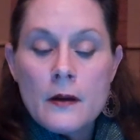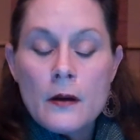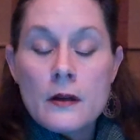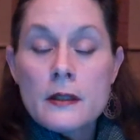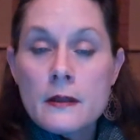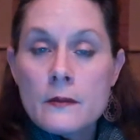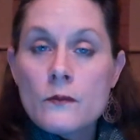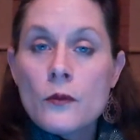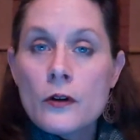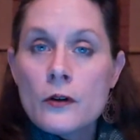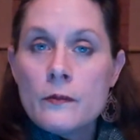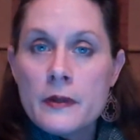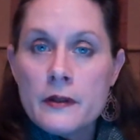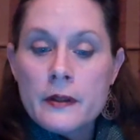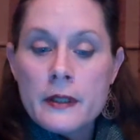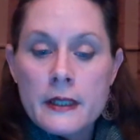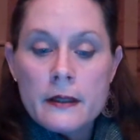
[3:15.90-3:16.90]
some word
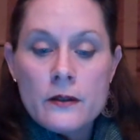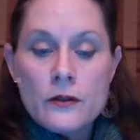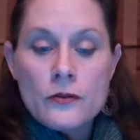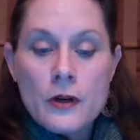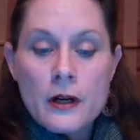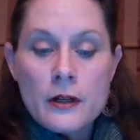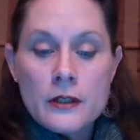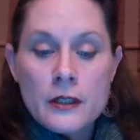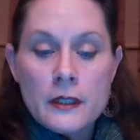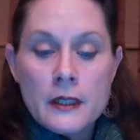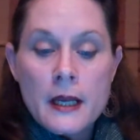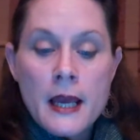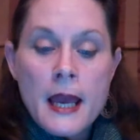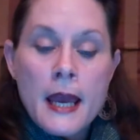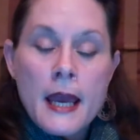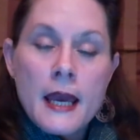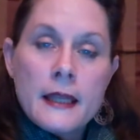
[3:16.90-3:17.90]
building instruction.
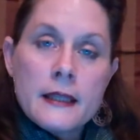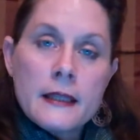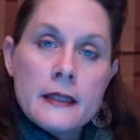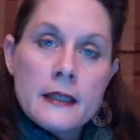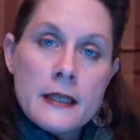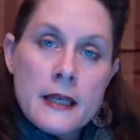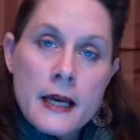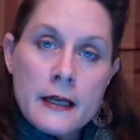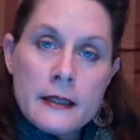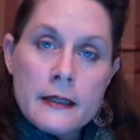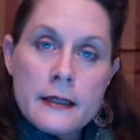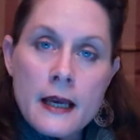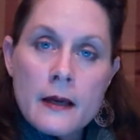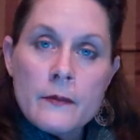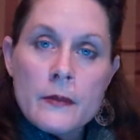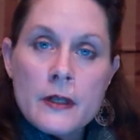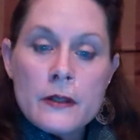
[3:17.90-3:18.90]
And then the next
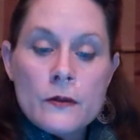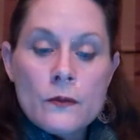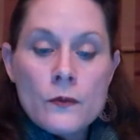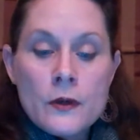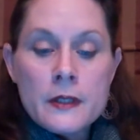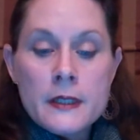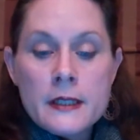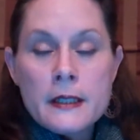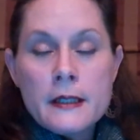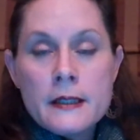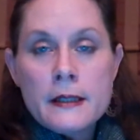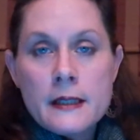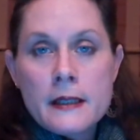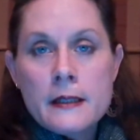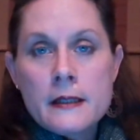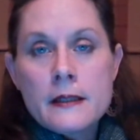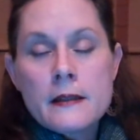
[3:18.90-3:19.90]
segment is words into
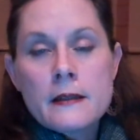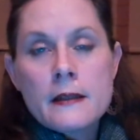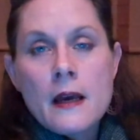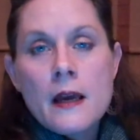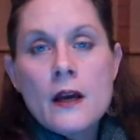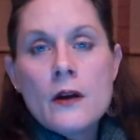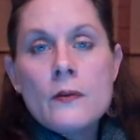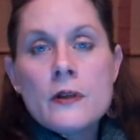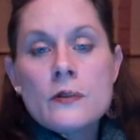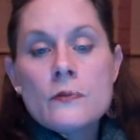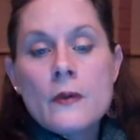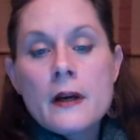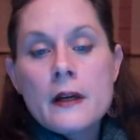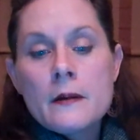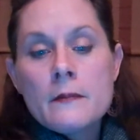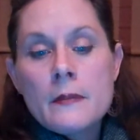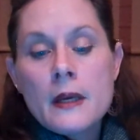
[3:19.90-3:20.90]
sentences. I always
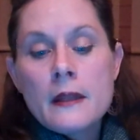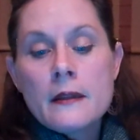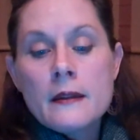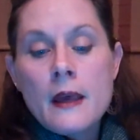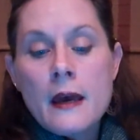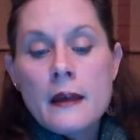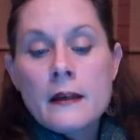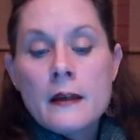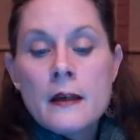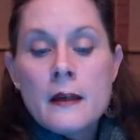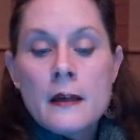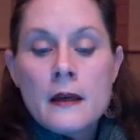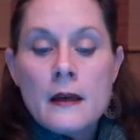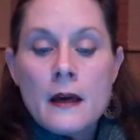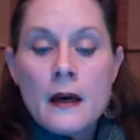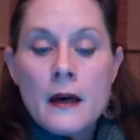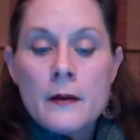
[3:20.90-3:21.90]
recommend that
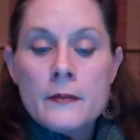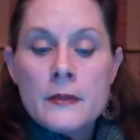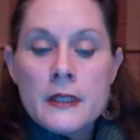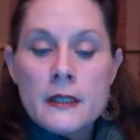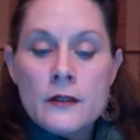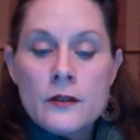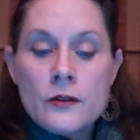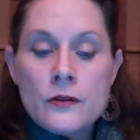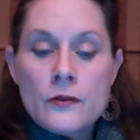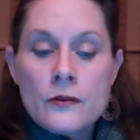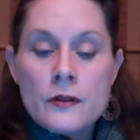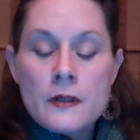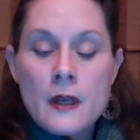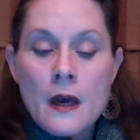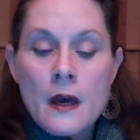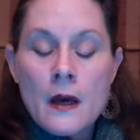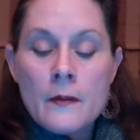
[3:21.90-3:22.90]

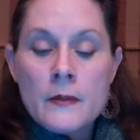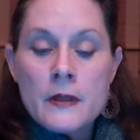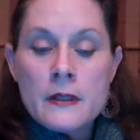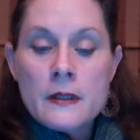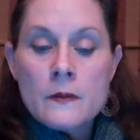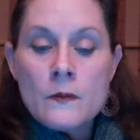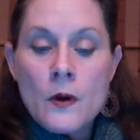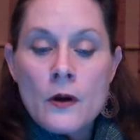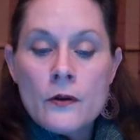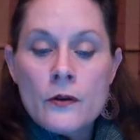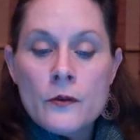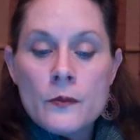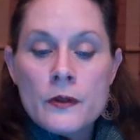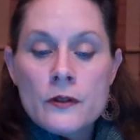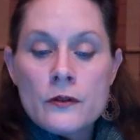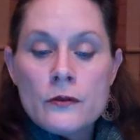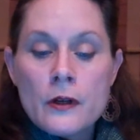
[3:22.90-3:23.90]
teachers in small
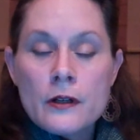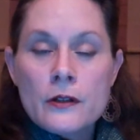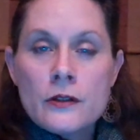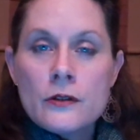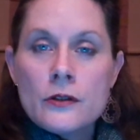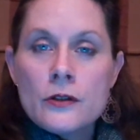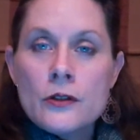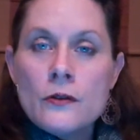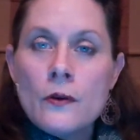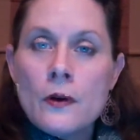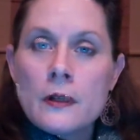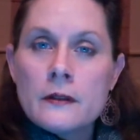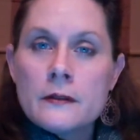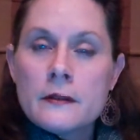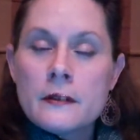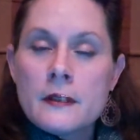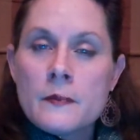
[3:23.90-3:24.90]
group instruction
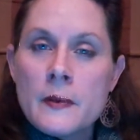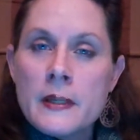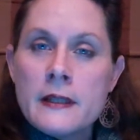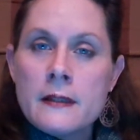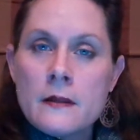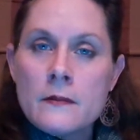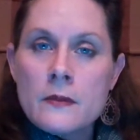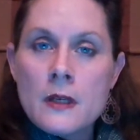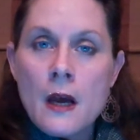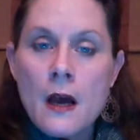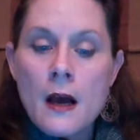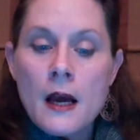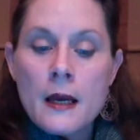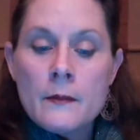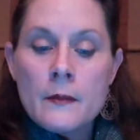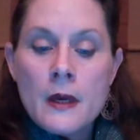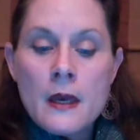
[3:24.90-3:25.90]
spend some
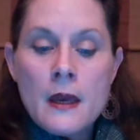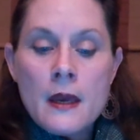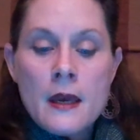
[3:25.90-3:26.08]
time